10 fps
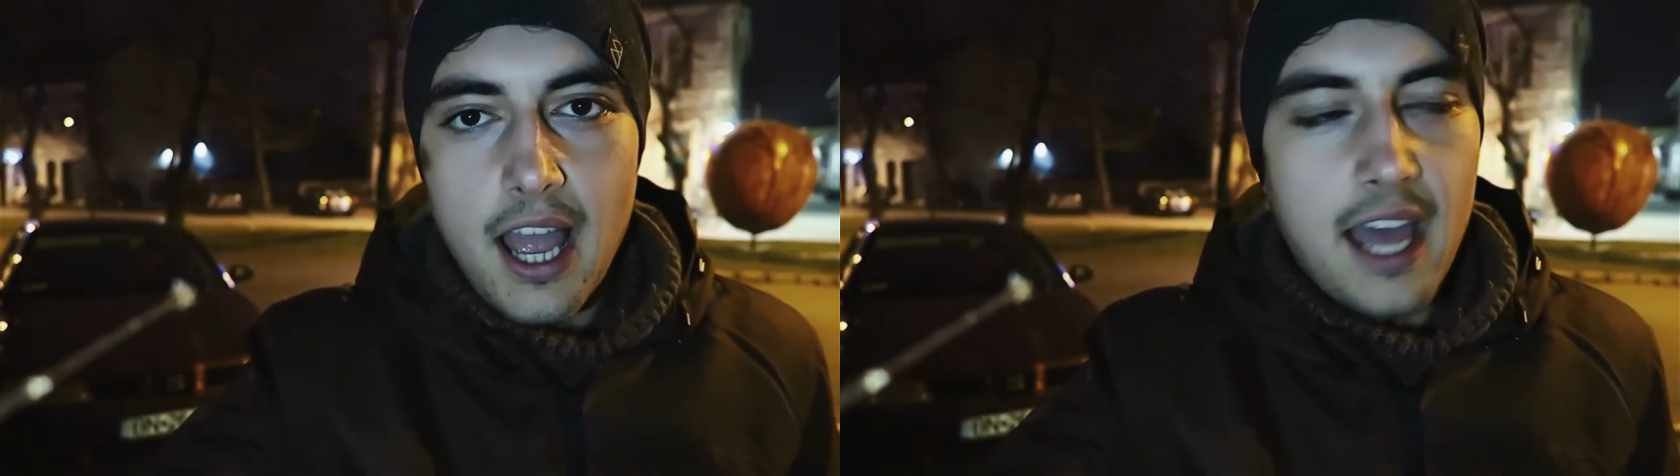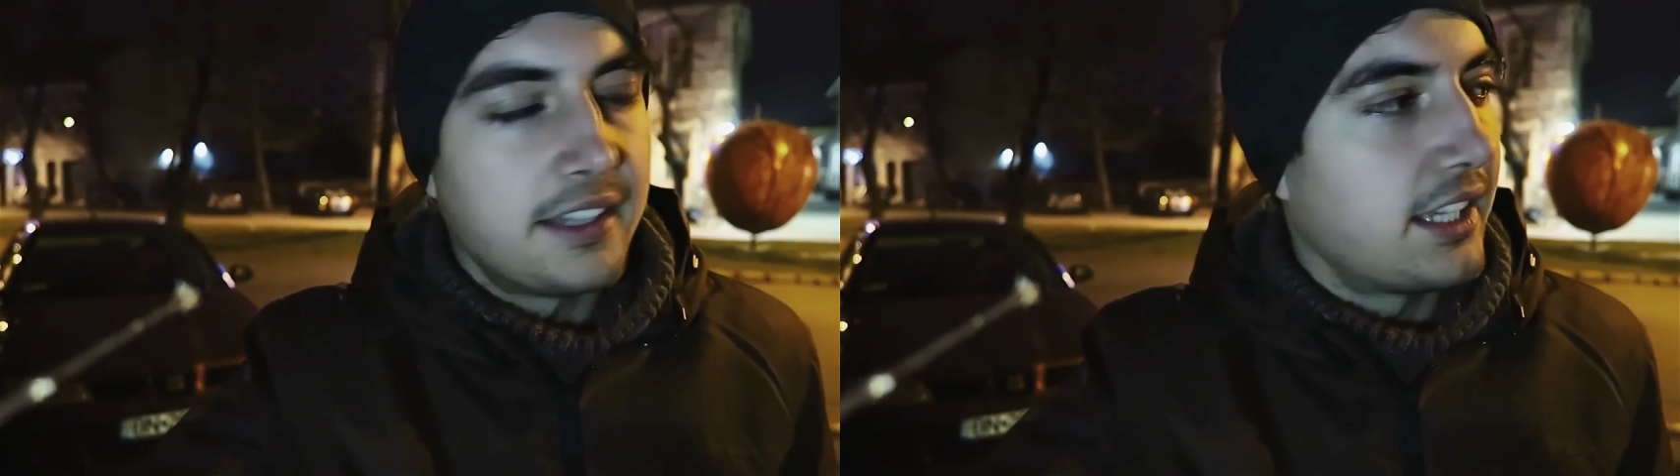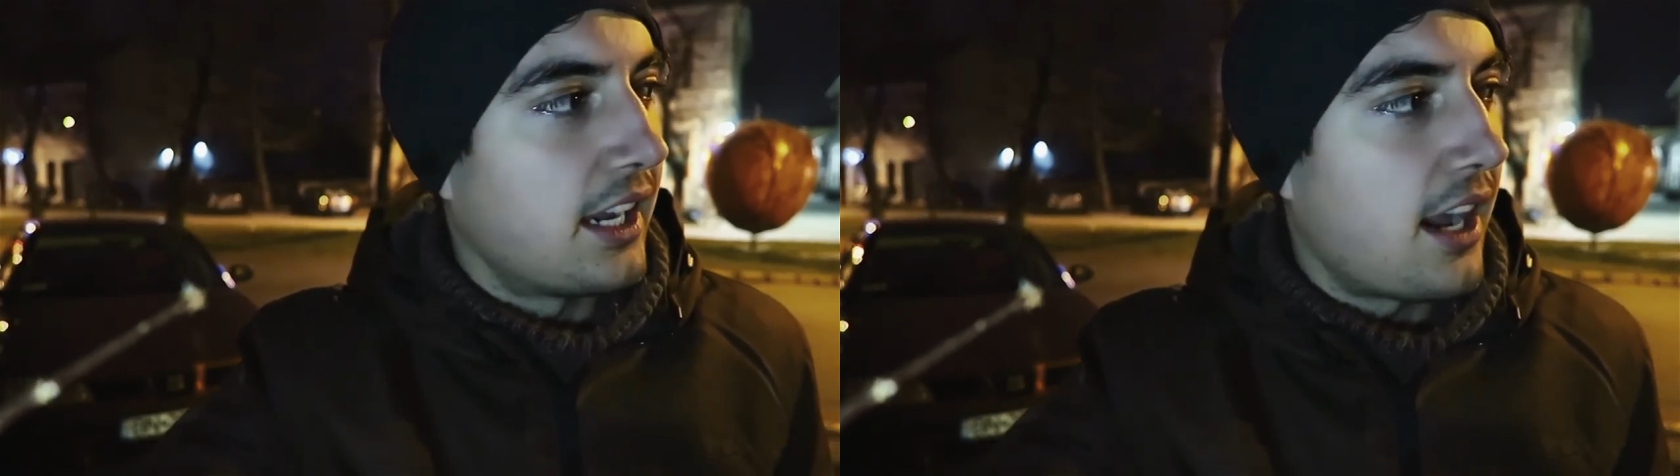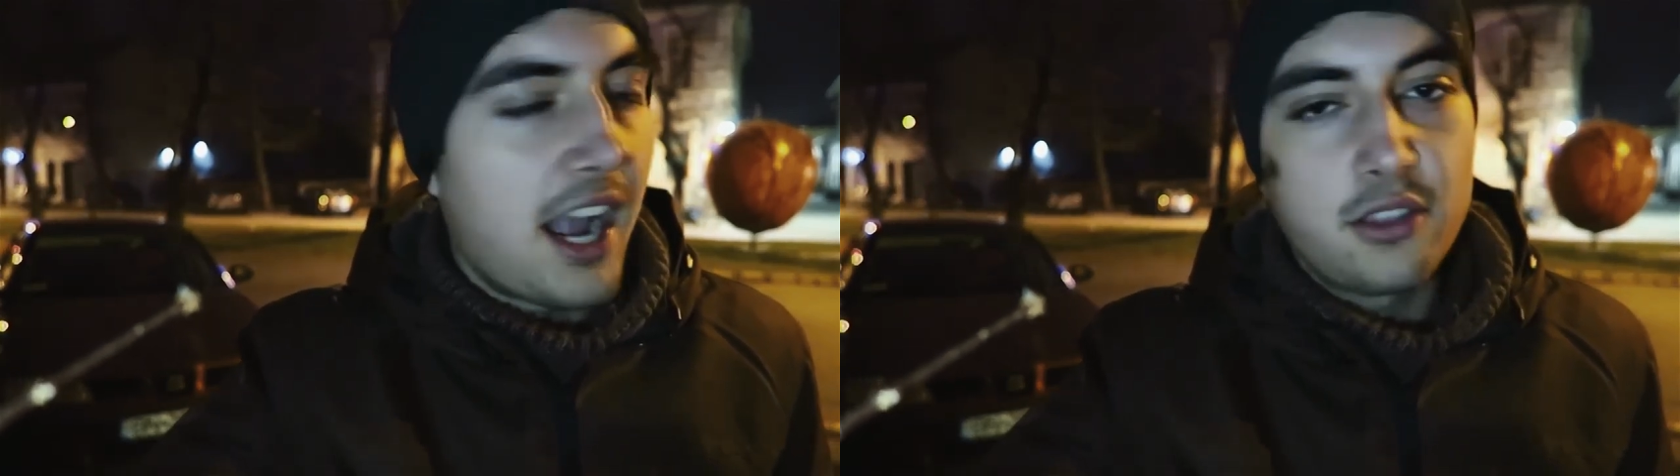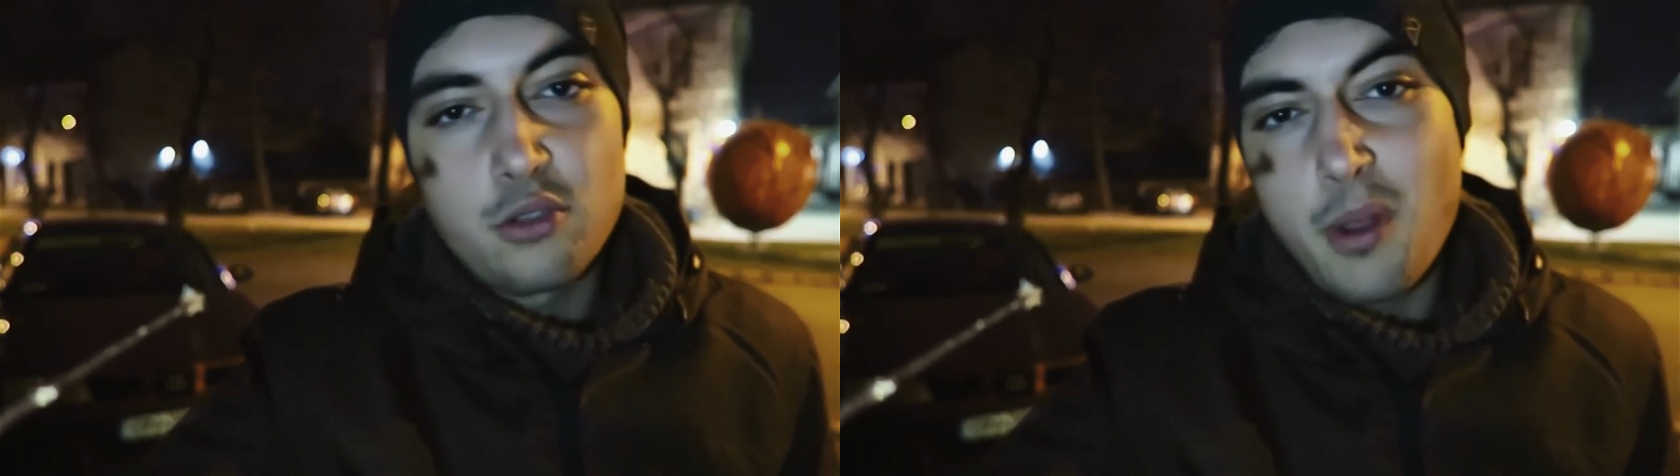and uh,
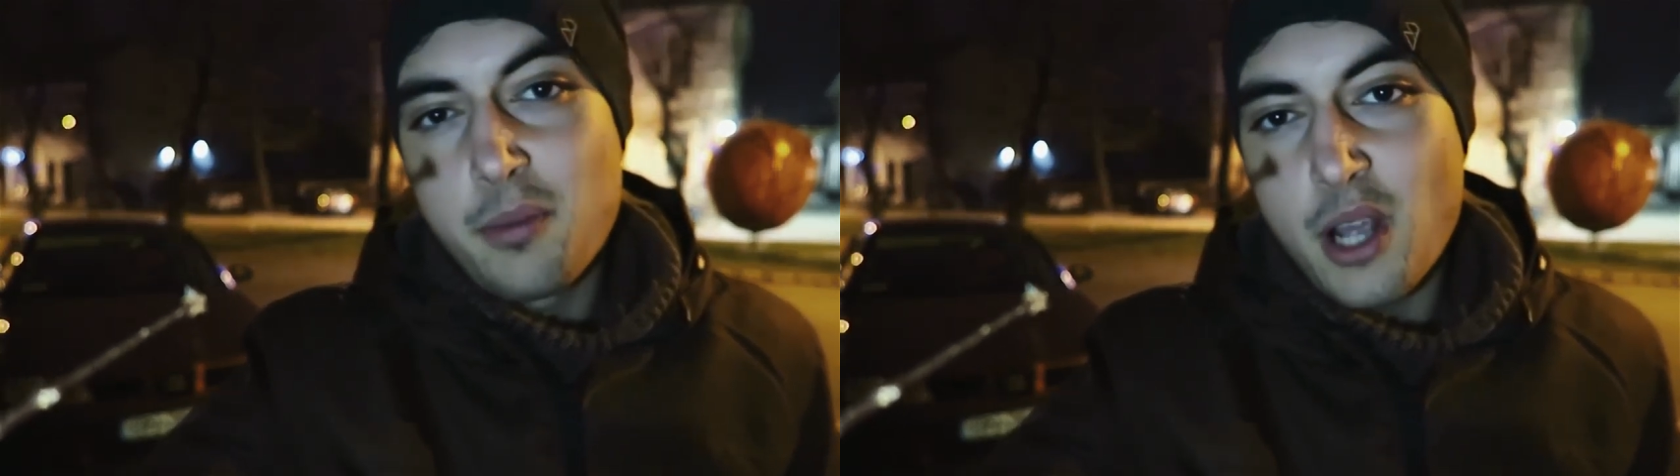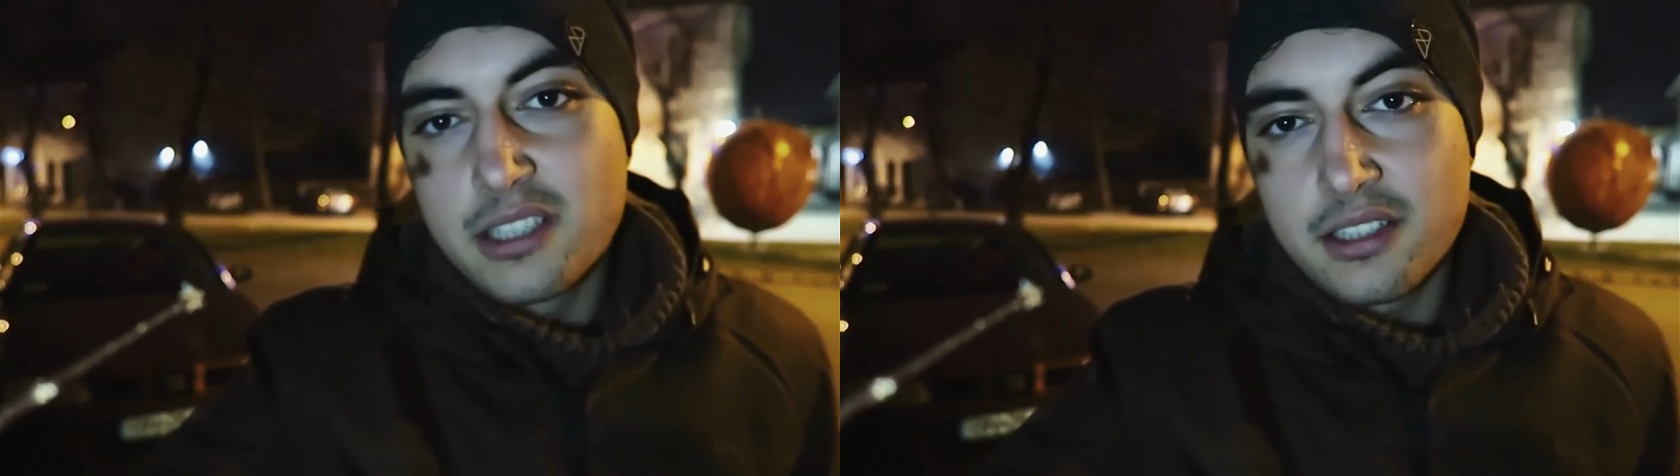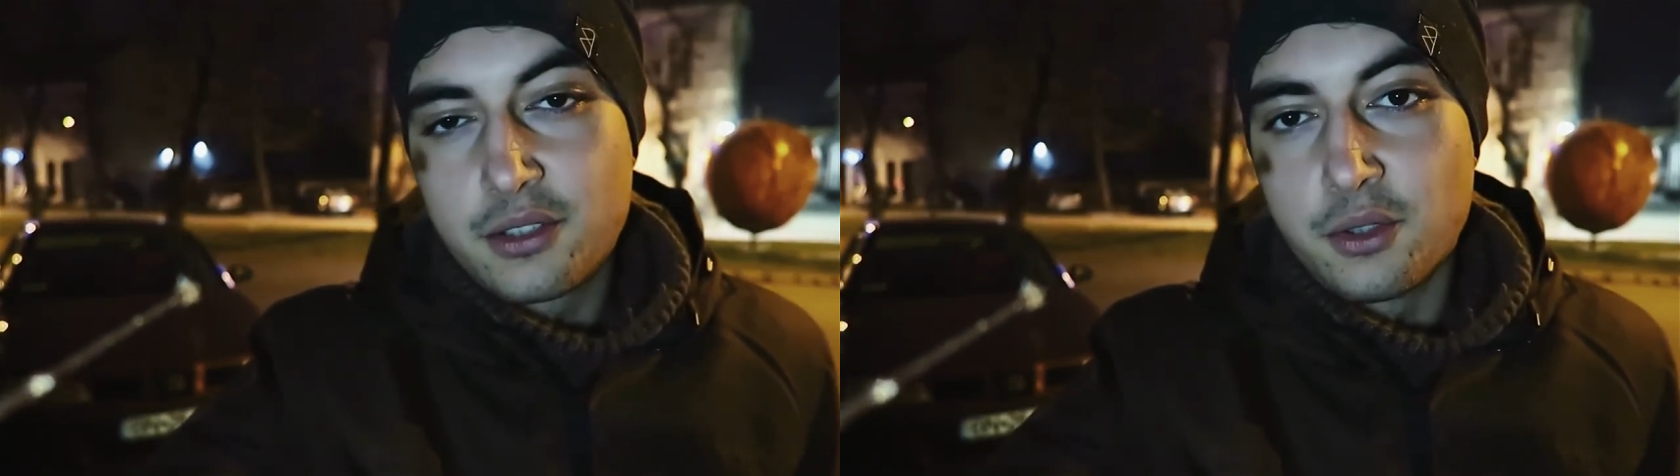I told my brother